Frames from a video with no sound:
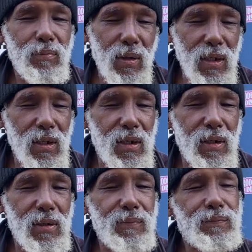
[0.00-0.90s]
But
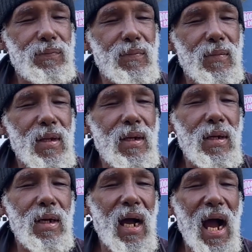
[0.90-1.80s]
uh
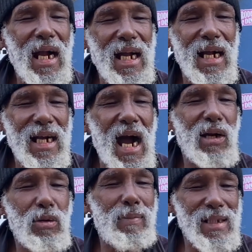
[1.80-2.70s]
I got
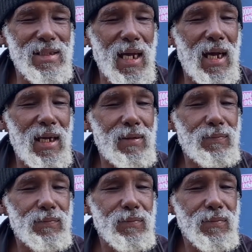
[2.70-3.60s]
God on my side.
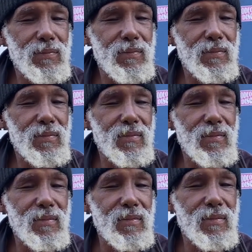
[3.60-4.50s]

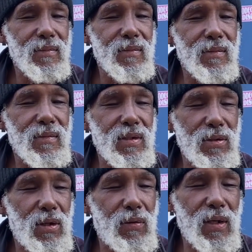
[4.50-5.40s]
Absolutely.
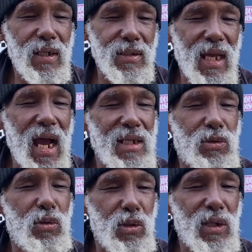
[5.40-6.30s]
You know, and God's
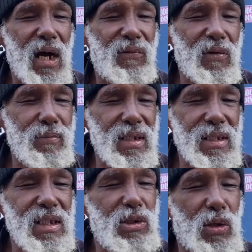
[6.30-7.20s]
gonna look out for me.
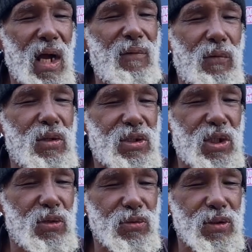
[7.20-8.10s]
He look out for his
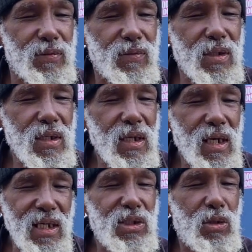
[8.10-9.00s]
children.
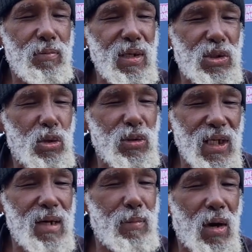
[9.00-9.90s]
He's gonna make sure
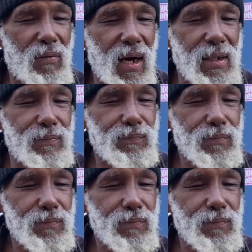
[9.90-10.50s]
that I'm all right.